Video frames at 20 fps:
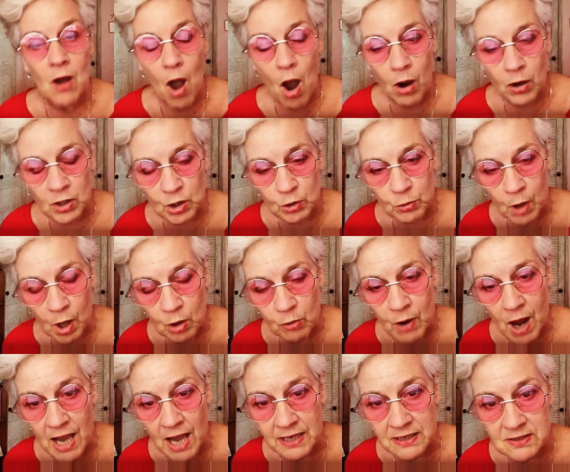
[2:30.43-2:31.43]
"Are you all
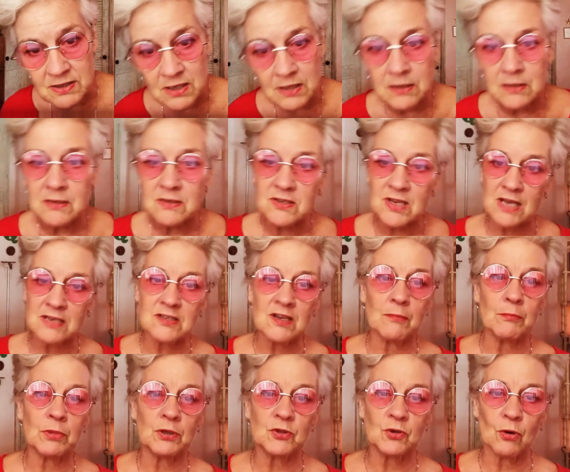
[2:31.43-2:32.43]
right?" said
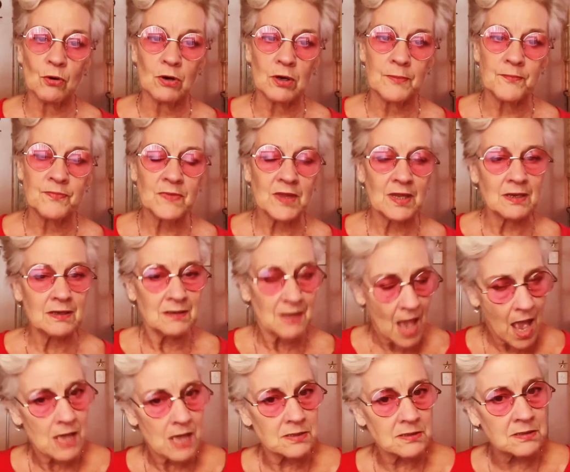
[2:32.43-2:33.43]
Dumbledore.
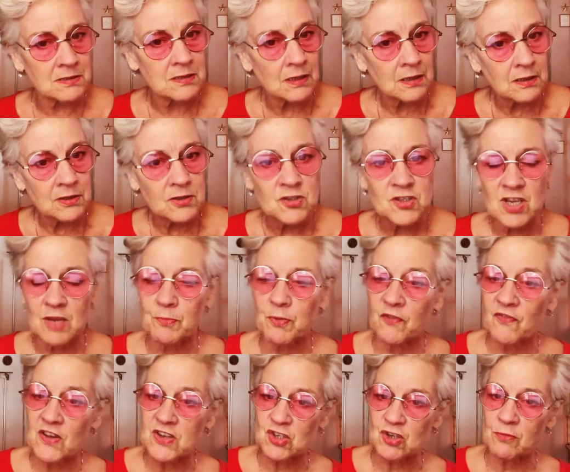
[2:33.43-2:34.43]
"Yes," said
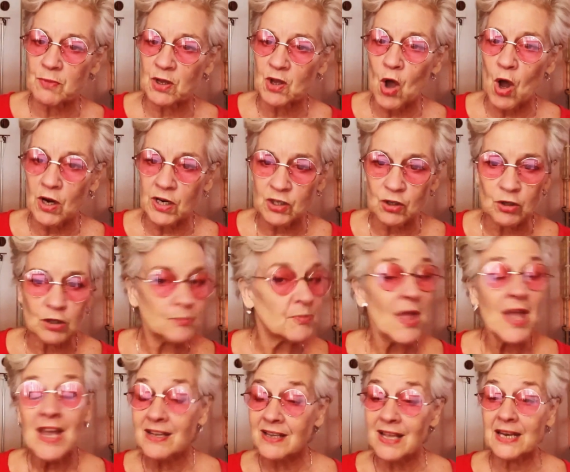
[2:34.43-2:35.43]
Professor McGonagall,
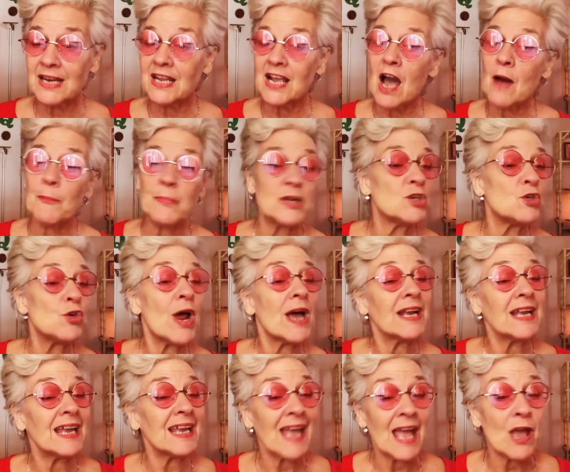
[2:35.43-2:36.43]
getting up and
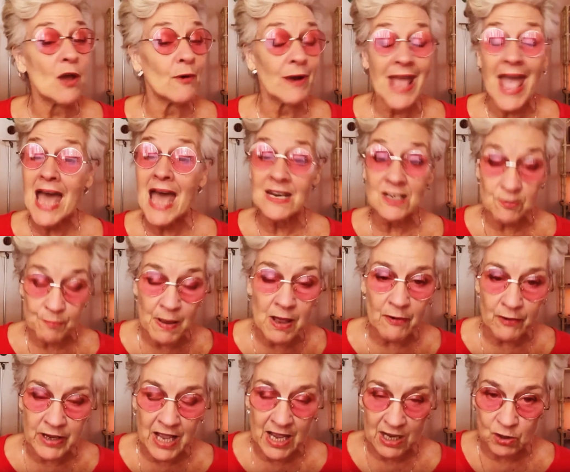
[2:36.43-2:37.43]
dragging Harry and
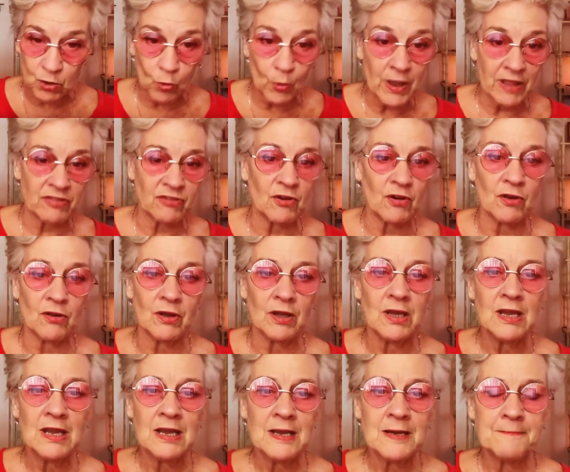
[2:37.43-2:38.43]
Marietta with her.
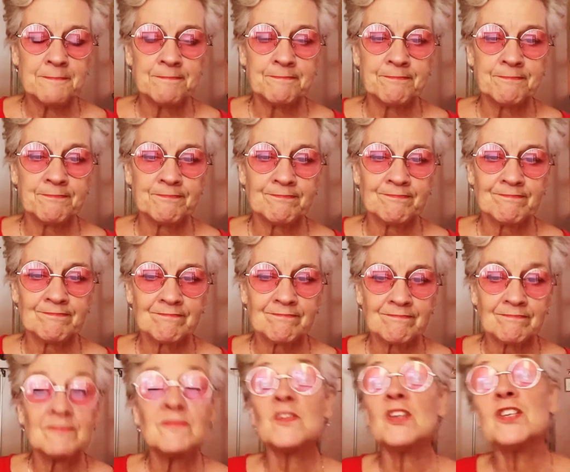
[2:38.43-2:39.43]

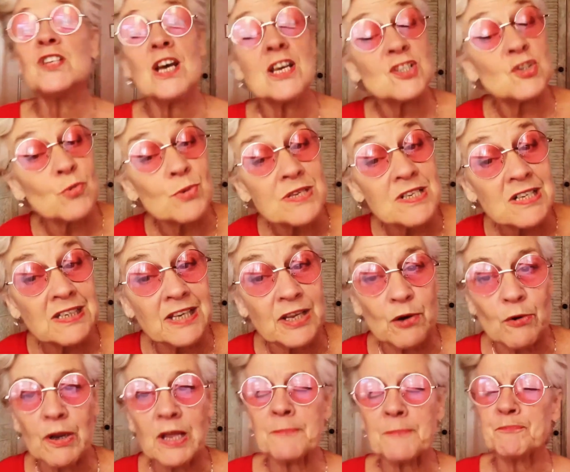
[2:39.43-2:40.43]
The dust was
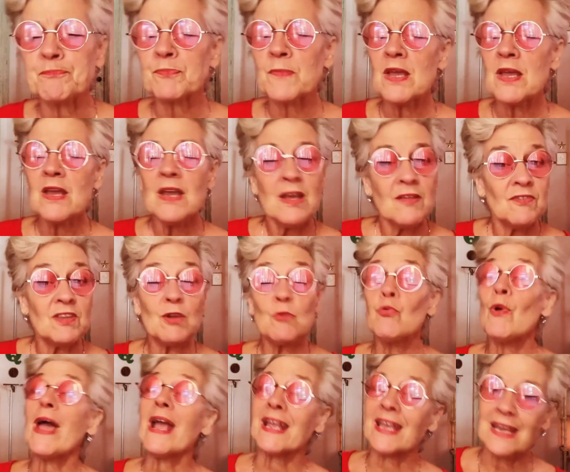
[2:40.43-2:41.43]
clearing. The
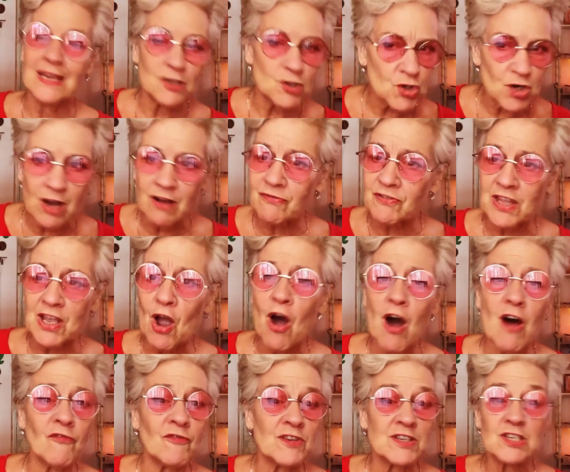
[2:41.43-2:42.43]
wreckage of the
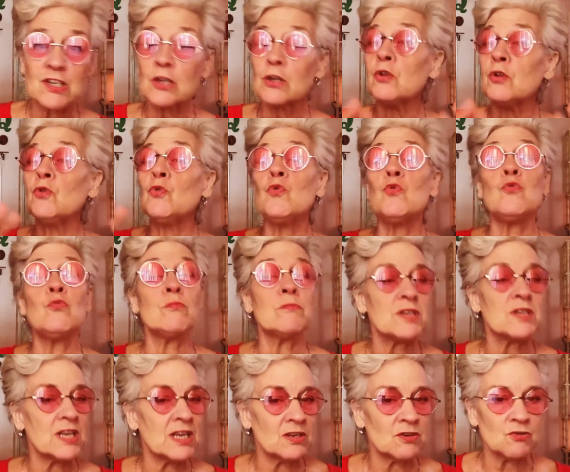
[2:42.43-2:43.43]
office
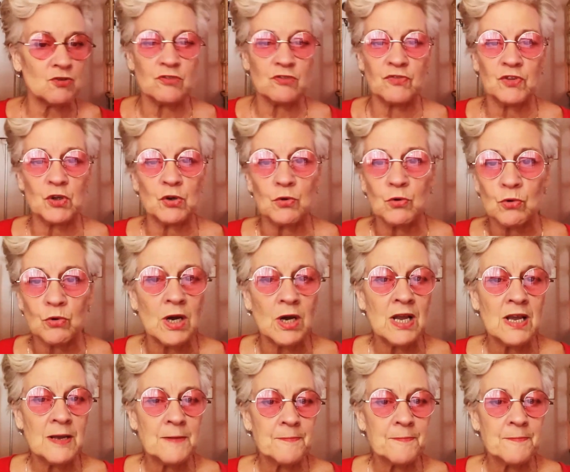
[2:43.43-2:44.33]
loomed into view.